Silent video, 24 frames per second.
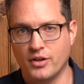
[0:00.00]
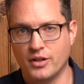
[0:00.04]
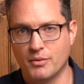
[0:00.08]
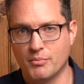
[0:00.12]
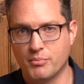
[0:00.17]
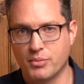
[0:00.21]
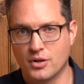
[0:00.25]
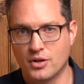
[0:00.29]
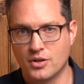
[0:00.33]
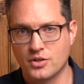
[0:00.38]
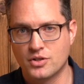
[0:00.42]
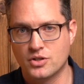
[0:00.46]
the
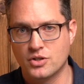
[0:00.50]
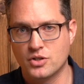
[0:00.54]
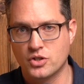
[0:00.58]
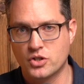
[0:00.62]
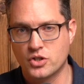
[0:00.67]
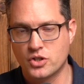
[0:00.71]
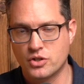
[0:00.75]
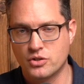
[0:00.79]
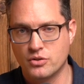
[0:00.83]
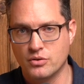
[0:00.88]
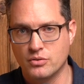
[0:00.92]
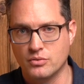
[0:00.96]
person's
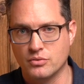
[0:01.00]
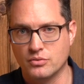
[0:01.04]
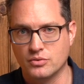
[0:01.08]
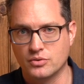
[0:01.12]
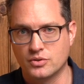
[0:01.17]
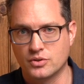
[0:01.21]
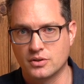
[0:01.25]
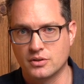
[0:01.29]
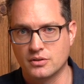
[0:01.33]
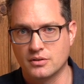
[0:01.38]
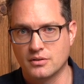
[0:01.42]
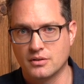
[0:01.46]

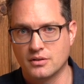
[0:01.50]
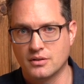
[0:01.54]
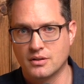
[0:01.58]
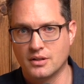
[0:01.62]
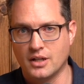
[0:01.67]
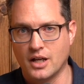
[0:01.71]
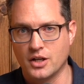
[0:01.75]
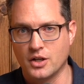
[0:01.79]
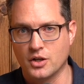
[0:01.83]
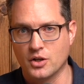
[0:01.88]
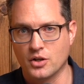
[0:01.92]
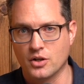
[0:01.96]
shoes
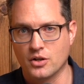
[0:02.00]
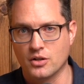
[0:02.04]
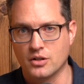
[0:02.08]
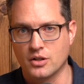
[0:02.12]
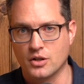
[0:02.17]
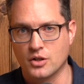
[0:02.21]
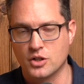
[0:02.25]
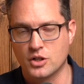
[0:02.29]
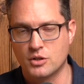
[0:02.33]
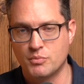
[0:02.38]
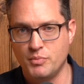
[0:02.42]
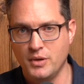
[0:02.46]
that
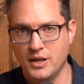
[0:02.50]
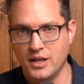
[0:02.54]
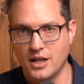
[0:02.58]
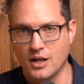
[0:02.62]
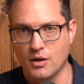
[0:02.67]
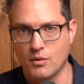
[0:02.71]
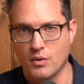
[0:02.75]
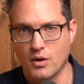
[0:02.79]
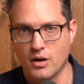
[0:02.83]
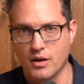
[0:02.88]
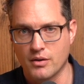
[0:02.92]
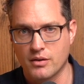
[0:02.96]
you're
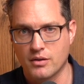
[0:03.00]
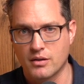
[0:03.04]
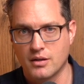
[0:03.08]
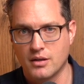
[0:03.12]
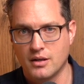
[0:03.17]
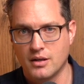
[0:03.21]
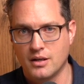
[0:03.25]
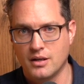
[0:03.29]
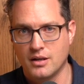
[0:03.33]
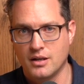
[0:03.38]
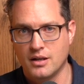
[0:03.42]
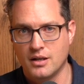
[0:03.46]
speaking with.
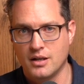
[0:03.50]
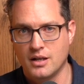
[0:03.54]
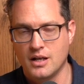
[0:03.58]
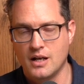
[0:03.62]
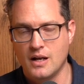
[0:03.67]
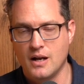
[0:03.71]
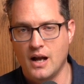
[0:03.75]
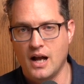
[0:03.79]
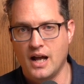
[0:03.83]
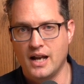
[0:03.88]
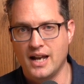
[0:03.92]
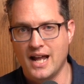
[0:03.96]

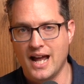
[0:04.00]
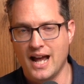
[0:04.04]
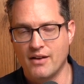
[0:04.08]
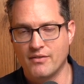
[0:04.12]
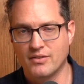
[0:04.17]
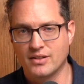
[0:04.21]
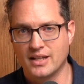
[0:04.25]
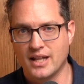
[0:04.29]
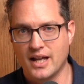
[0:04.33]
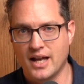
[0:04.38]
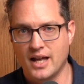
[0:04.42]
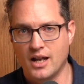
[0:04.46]
And
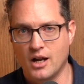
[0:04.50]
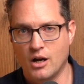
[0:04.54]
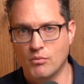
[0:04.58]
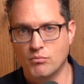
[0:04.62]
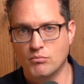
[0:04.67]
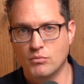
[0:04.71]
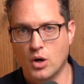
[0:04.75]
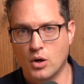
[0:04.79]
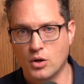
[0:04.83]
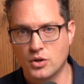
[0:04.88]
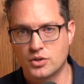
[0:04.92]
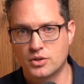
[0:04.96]
having that
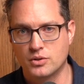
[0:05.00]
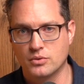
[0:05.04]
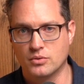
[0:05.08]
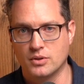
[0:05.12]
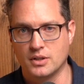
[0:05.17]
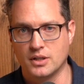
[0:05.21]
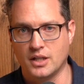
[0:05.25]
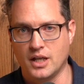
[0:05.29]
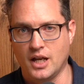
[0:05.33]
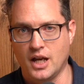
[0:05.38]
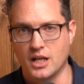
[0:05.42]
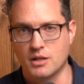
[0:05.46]
emotional
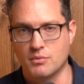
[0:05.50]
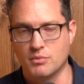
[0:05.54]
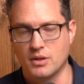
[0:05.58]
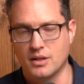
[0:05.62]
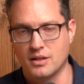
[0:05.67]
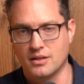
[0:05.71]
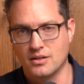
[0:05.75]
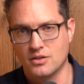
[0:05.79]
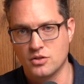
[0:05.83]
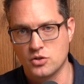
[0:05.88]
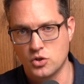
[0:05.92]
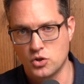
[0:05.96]

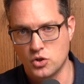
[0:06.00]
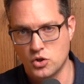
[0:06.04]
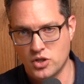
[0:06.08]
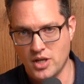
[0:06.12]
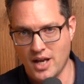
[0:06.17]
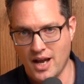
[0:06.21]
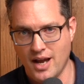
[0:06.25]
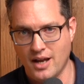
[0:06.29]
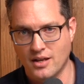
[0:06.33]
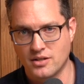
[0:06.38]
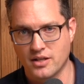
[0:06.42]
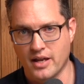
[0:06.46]
engagement
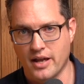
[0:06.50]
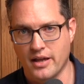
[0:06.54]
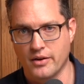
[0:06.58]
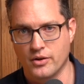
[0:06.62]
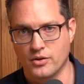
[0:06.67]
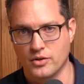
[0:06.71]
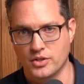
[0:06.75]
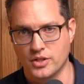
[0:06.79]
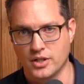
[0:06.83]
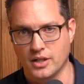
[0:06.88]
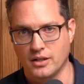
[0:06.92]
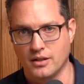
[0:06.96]
takes
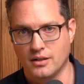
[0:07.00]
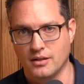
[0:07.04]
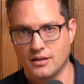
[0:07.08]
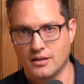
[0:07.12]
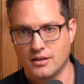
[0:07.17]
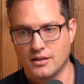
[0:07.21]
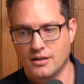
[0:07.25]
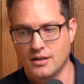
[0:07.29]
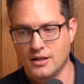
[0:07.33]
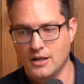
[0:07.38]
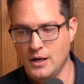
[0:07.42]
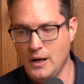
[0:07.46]
energy.
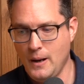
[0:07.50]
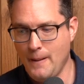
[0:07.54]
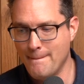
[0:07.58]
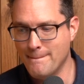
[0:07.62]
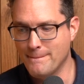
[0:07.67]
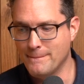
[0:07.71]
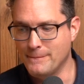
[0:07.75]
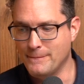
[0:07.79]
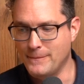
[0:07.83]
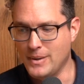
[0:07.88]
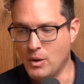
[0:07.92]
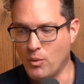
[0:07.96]

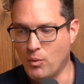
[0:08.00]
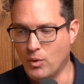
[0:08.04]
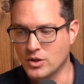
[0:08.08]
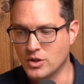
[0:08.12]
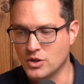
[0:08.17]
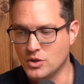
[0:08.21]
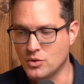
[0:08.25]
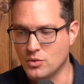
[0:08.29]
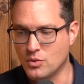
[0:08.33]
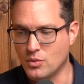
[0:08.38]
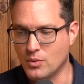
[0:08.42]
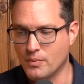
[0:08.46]
But when
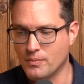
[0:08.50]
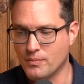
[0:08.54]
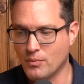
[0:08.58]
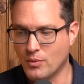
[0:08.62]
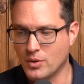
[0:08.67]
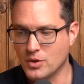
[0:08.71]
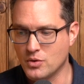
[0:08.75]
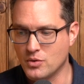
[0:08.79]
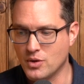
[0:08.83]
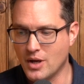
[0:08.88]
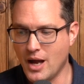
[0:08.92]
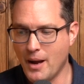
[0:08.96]
you
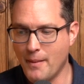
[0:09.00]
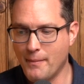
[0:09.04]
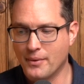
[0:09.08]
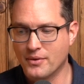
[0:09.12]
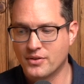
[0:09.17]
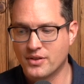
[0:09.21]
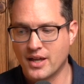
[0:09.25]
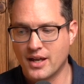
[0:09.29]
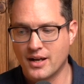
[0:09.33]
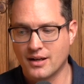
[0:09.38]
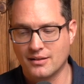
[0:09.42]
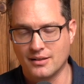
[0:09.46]

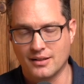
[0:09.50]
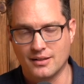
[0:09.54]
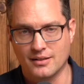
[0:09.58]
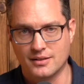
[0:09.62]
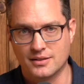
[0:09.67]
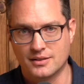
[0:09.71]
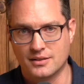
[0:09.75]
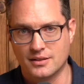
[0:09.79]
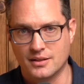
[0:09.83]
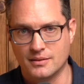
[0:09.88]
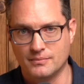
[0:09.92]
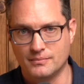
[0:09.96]
empathetically
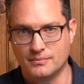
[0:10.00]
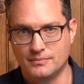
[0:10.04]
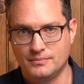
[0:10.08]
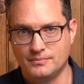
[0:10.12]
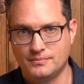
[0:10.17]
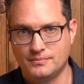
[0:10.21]
listen,